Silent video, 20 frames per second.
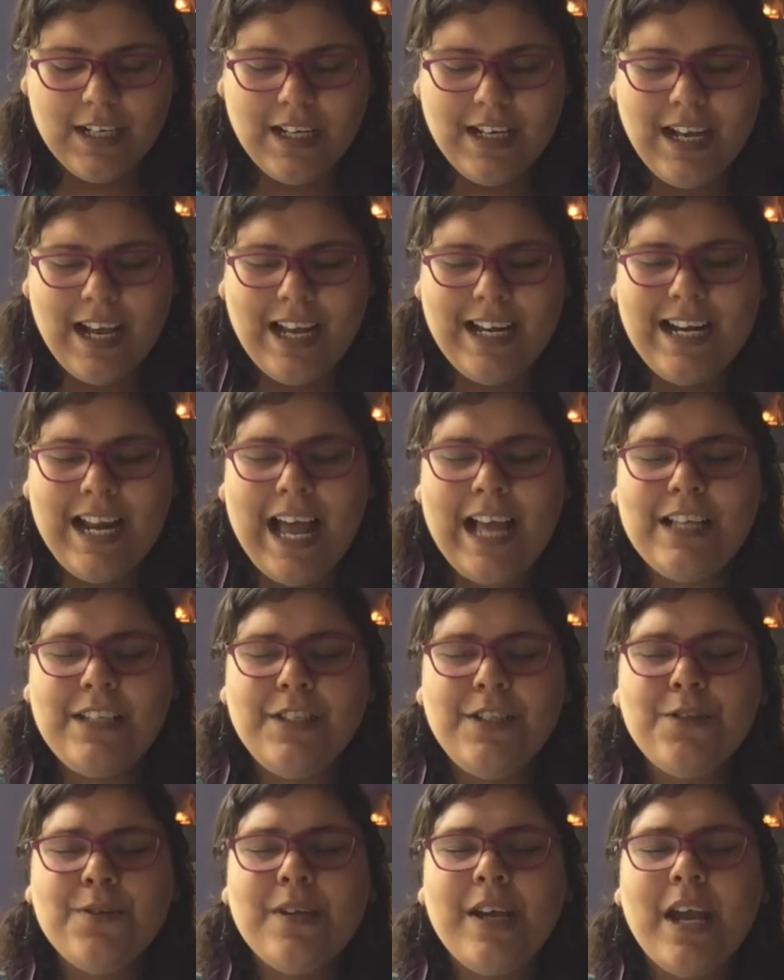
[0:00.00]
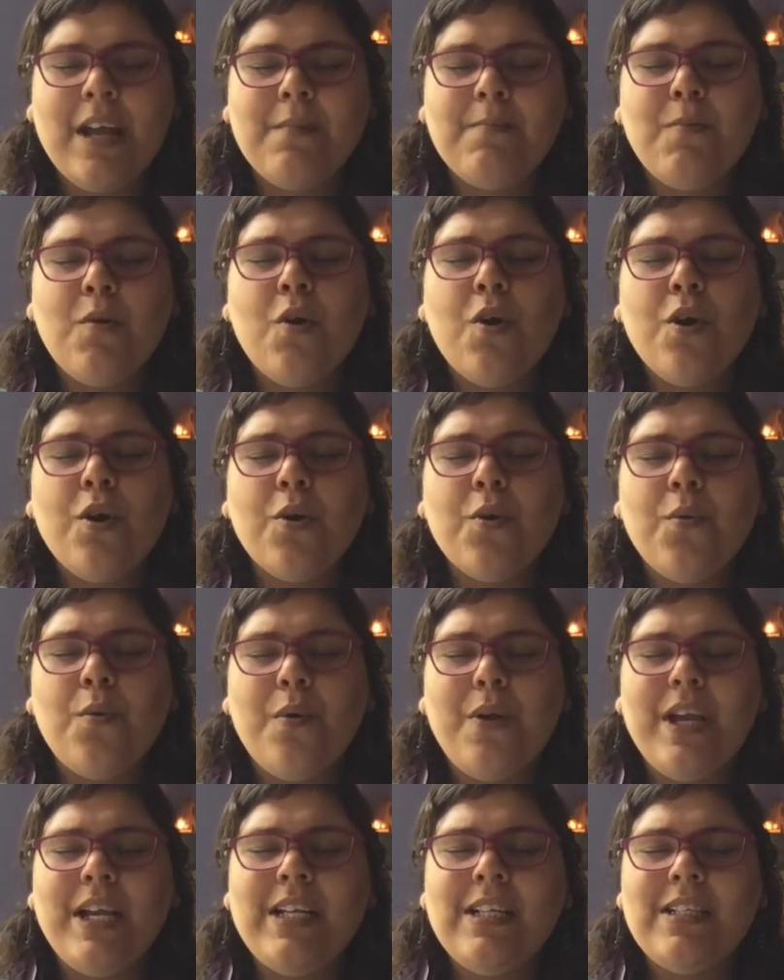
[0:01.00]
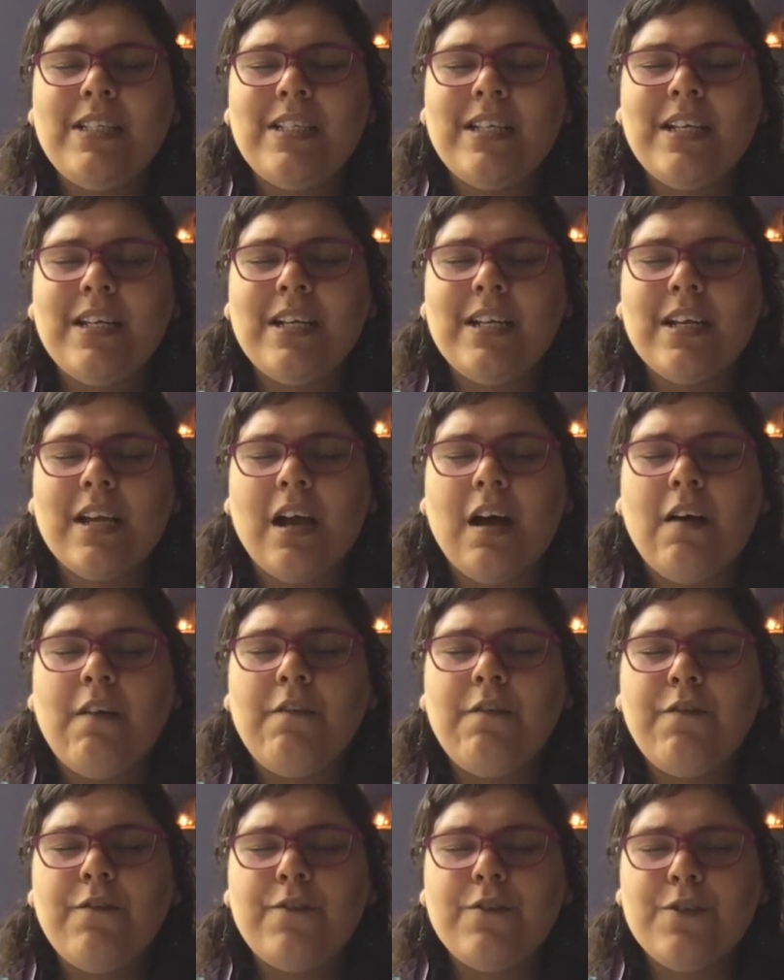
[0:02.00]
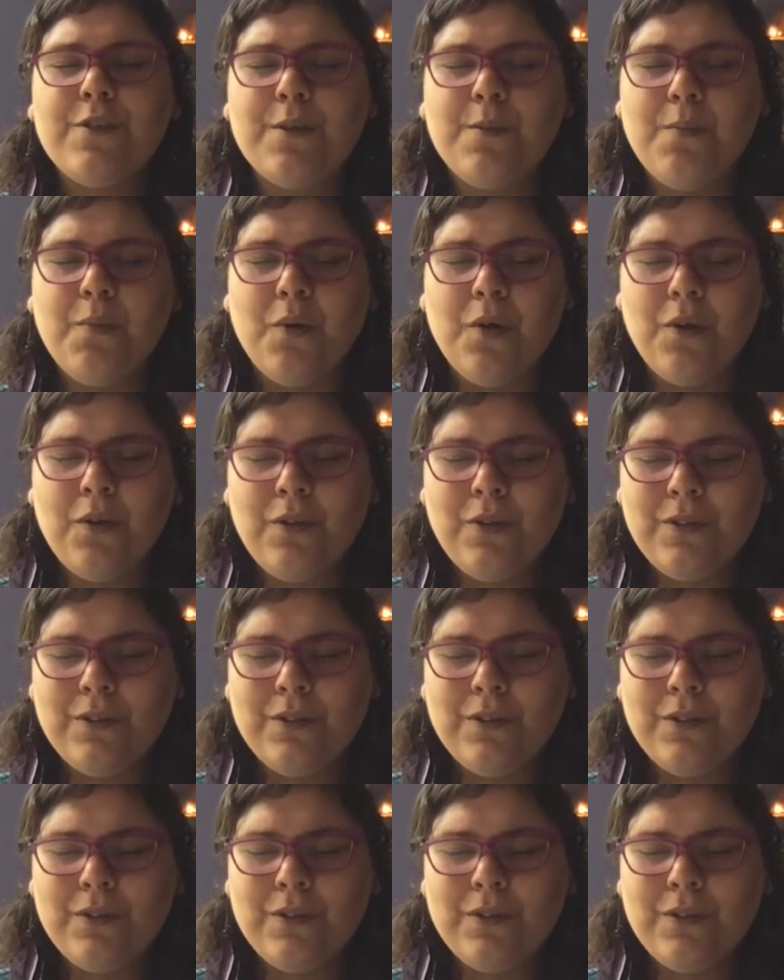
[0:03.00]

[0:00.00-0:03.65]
And as you get more acquainted and comfortable,